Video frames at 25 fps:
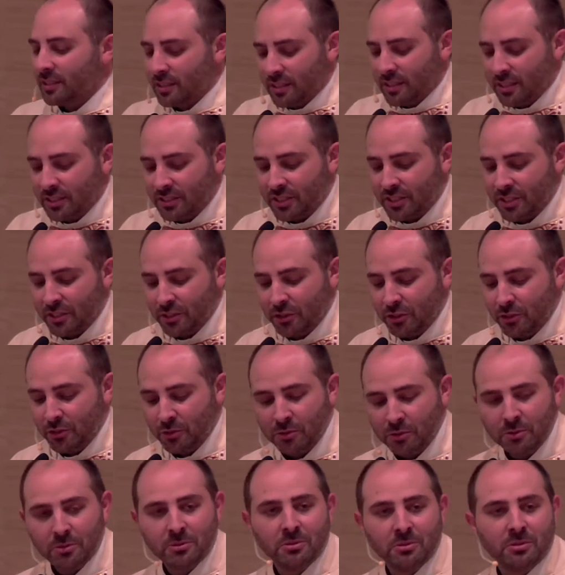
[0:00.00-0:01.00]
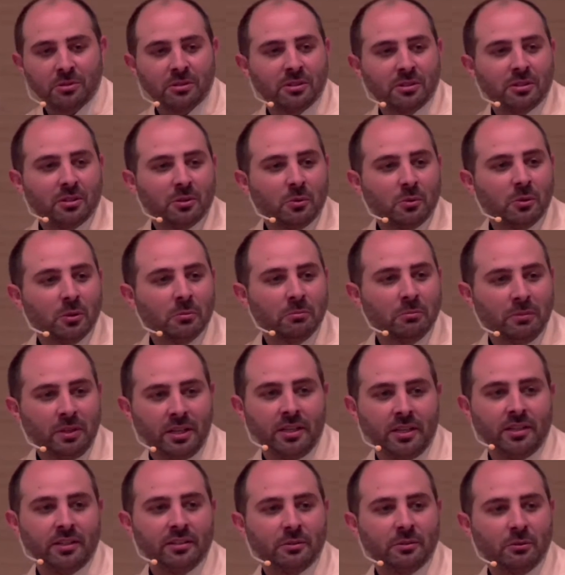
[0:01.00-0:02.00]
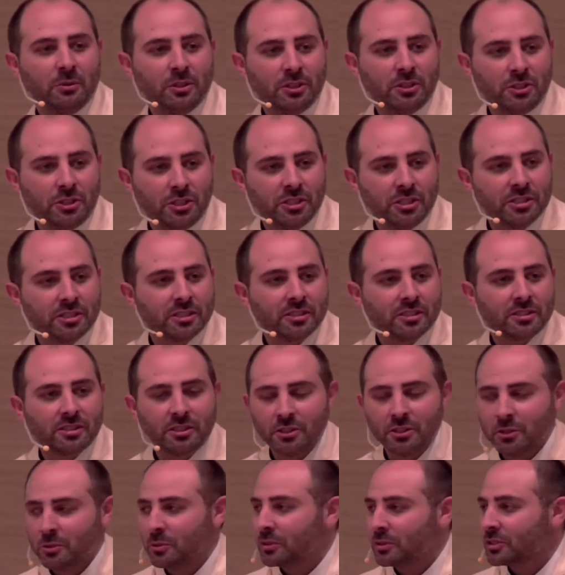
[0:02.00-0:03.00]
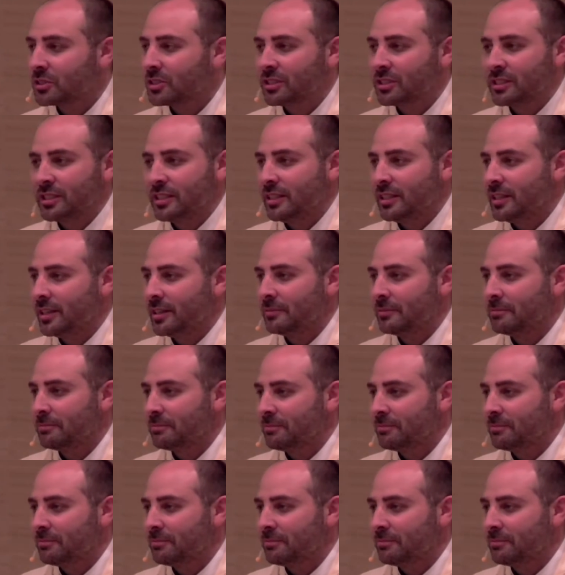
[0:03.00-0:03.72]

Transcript: is that you will meet with Jesus, that you will see him